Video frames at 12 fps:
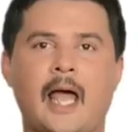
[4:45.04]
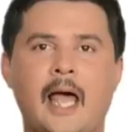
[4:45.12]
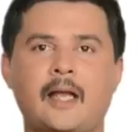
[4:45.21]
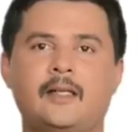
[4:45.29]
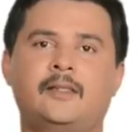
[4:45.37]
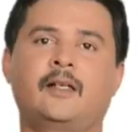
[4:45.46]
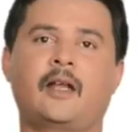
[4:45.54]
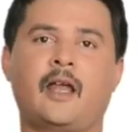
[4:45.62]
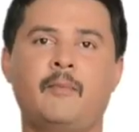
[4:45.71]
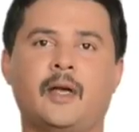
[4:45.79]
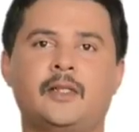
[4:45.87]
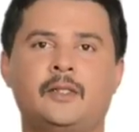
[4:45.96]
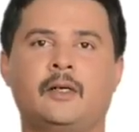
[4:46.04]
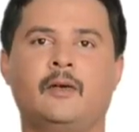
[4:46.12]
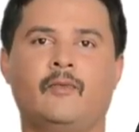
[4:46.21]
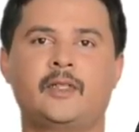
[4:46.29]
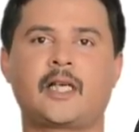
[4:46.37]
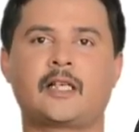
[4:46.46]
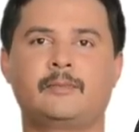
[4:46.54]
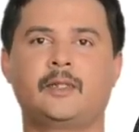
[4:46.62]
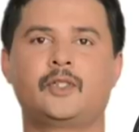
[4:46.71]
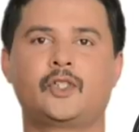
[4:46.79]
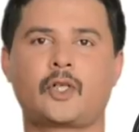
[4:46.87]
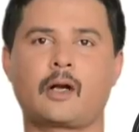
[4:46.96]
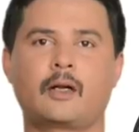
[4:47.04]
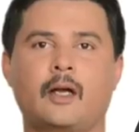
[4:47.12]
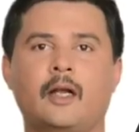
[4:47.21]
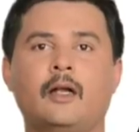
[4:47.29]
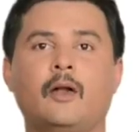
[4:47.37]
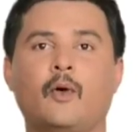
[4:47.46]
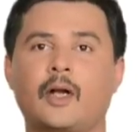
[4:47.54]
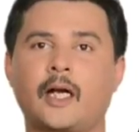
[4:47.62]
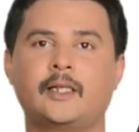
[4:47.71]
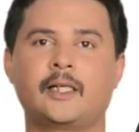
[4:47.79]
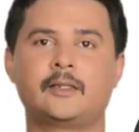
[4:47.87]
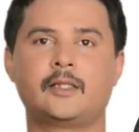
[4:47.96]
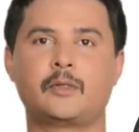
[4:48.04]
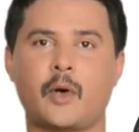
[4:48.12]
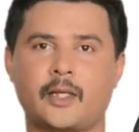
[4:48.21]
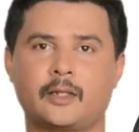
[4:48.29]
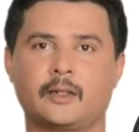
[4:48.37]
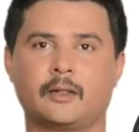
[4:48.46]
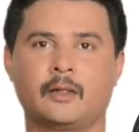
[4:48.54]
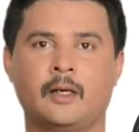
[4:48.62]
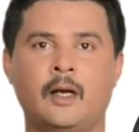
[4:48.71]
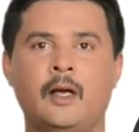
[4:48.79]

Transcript: here is an image which has been shot in low lighting situation.